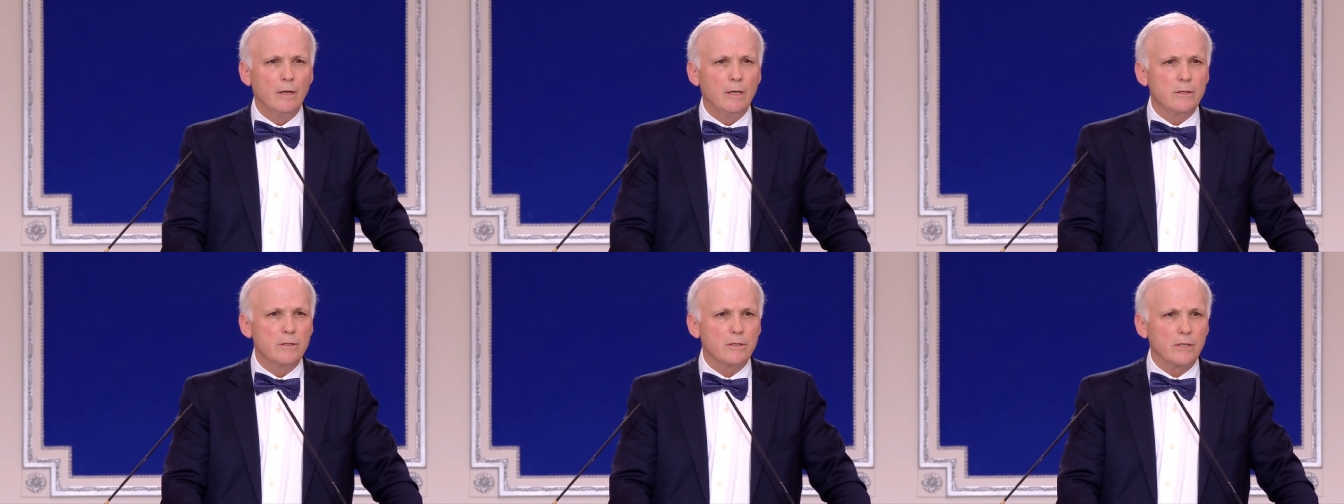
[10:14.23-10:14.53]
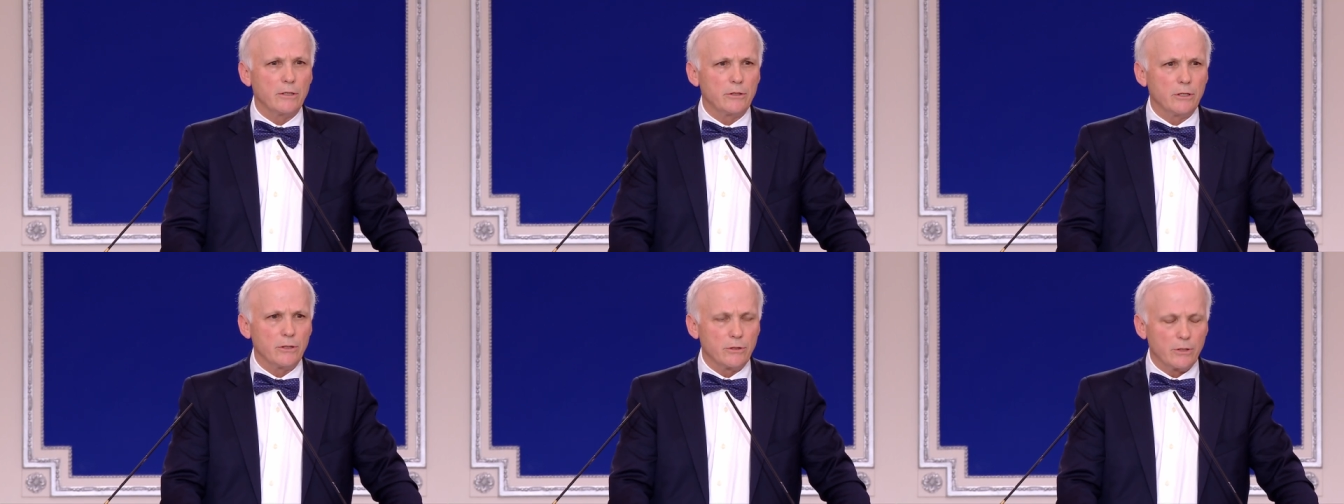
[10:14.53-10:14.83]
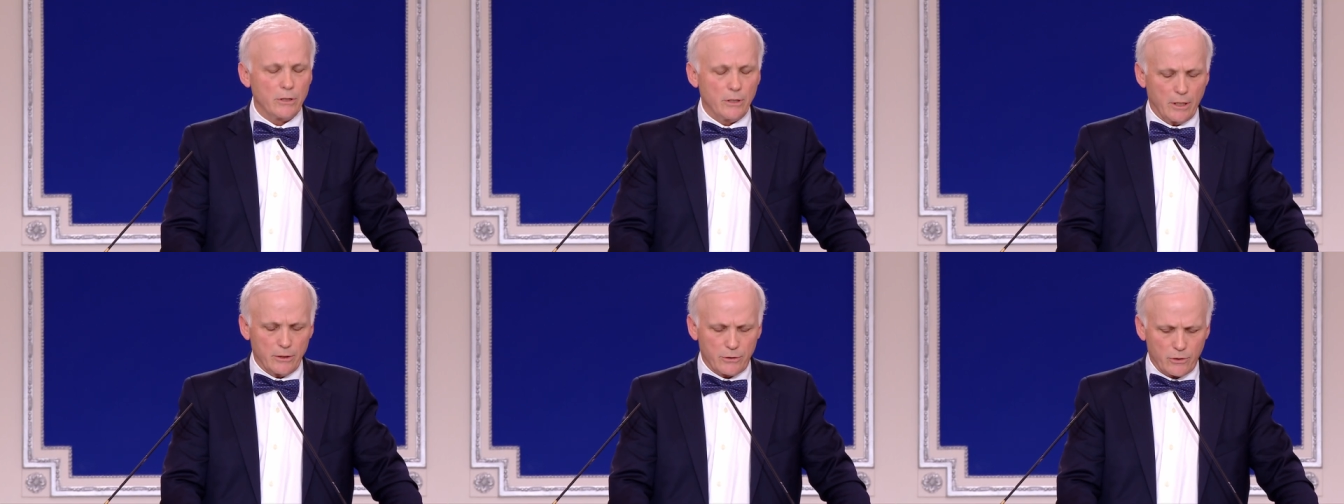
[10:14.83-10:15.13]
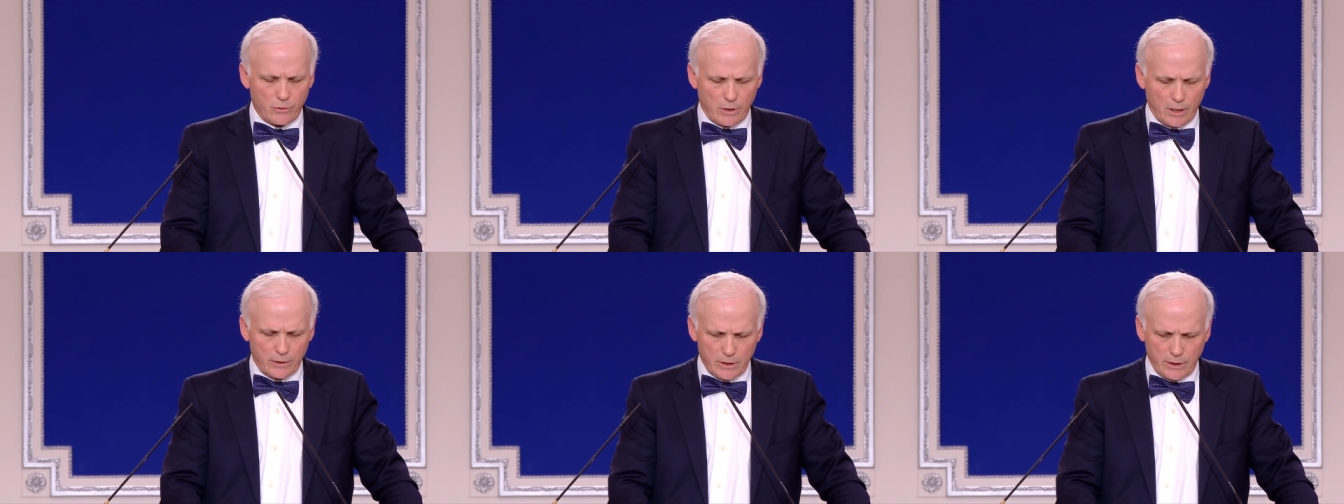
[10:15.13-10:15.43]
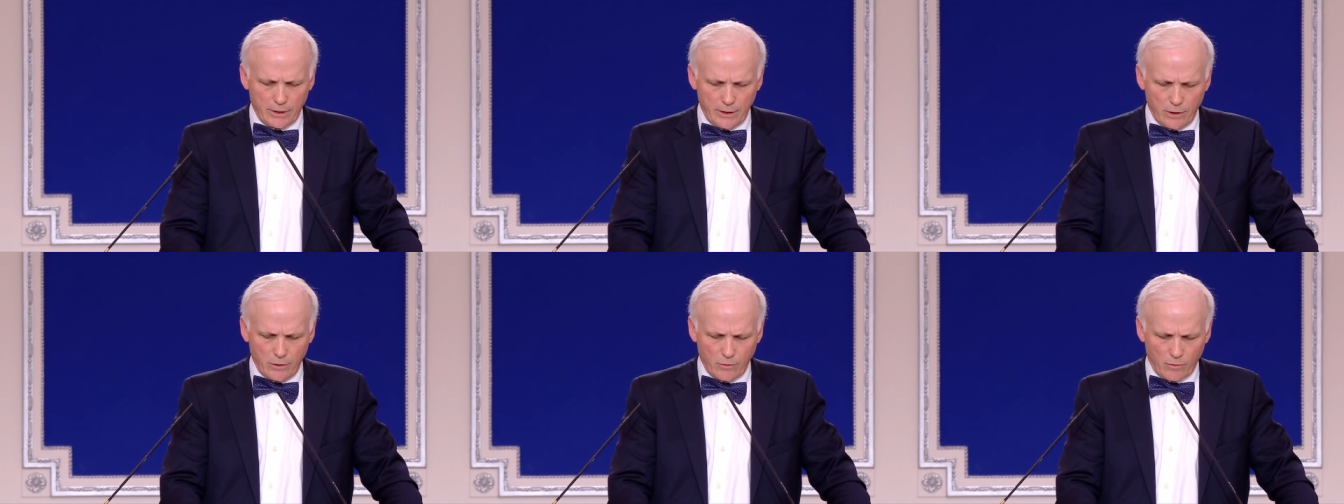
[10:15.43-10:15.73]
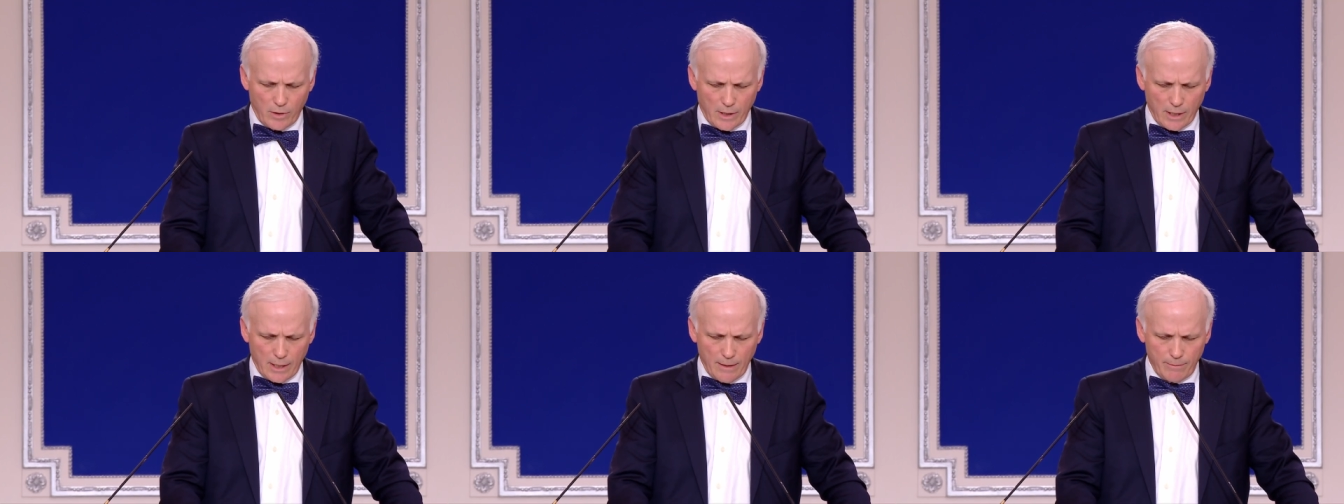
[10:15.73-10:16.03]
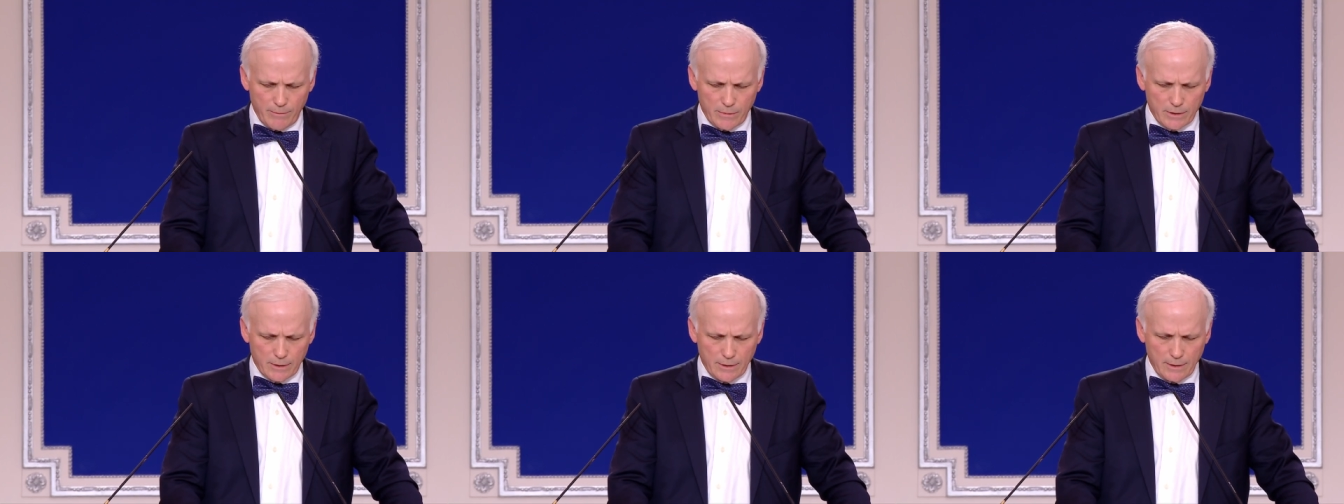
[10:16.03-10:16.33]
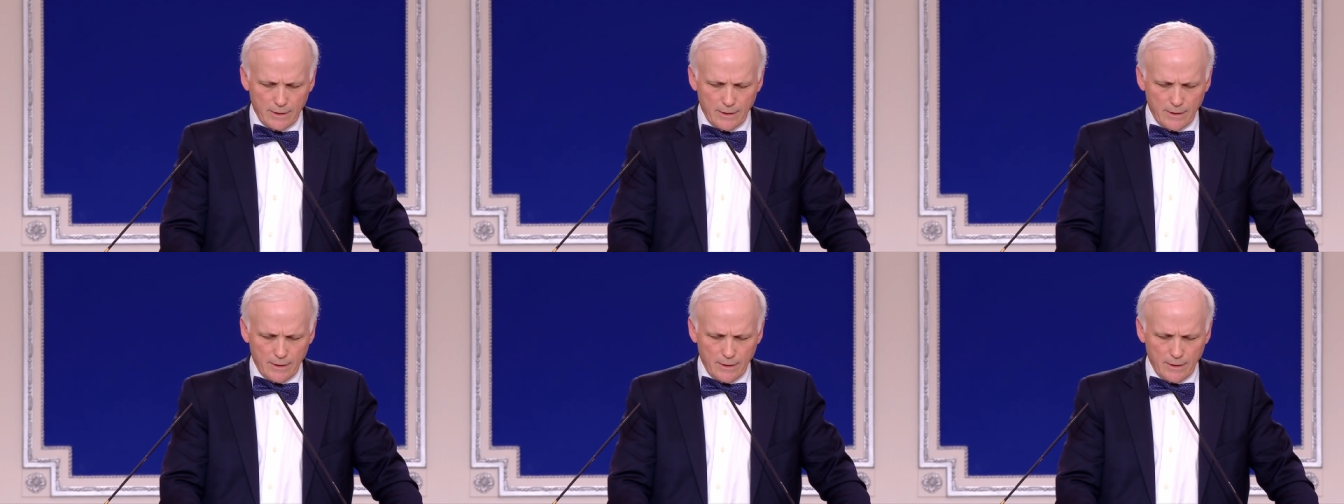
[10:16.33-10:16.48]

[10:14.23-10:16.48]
such as atrocity crimes.